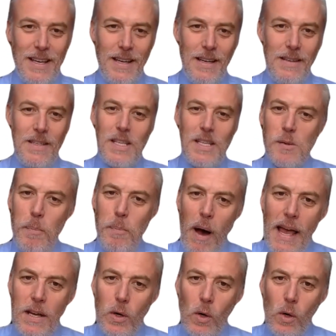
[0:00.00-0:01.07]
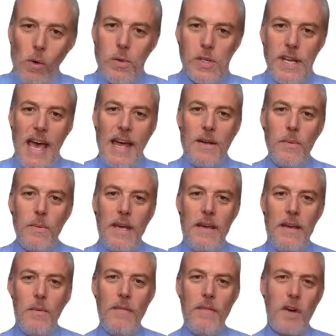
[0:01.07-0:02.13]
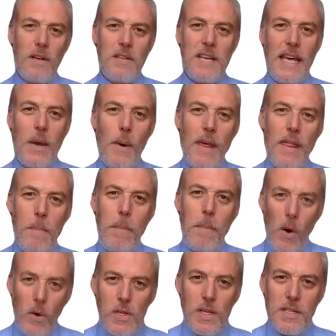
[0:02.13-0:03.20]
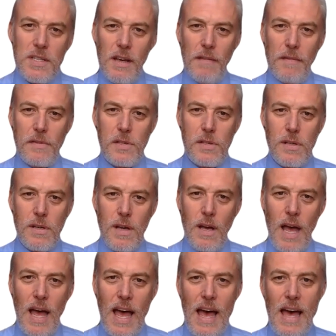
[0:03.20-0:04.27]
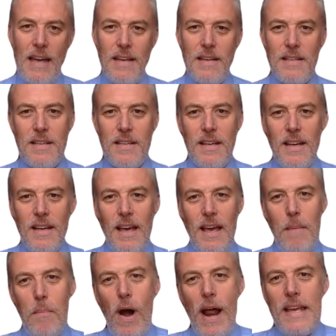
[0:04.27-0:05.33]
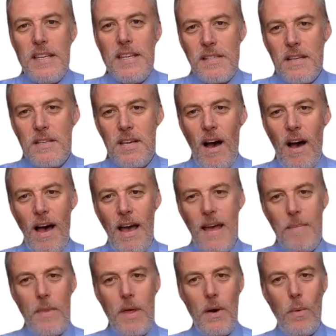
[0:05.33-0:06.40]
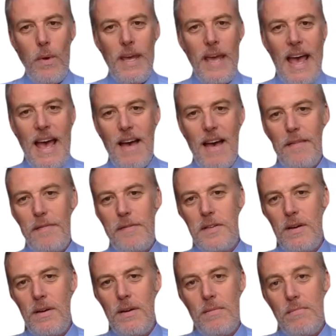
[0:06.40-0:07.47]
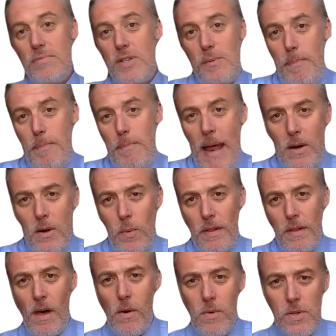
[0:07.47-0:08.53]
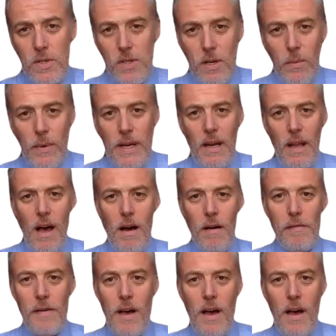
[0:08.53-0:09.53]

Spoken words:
Despite all said, we've got to take away the positives and embrace the time that we have to spend with those that we love,